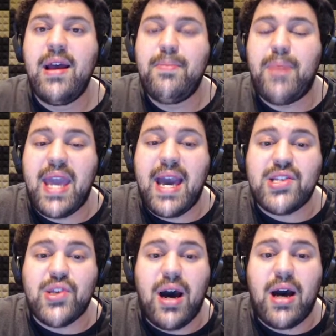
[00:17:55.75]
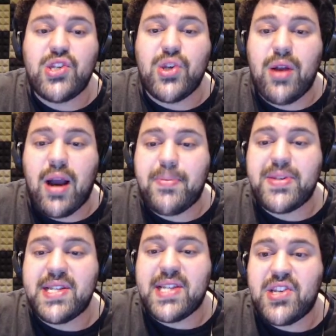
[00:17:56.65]
But yeah, so Solar
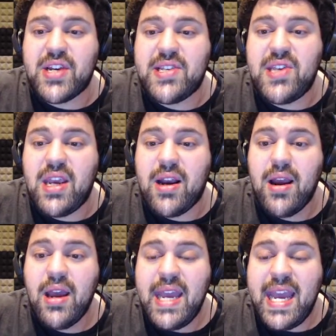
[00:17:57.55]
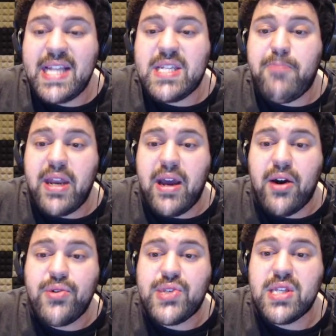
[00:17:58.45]
Opposites, can see here, it's been
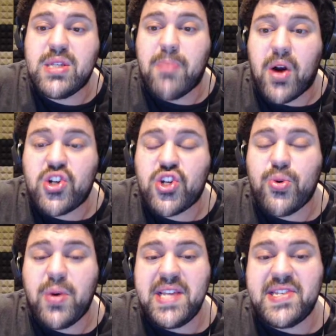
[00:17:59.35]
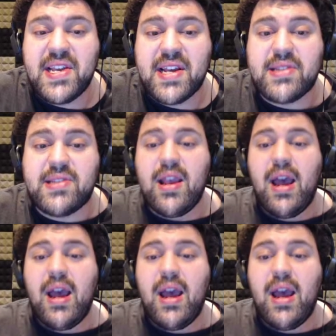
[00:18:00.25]
out since March 26th.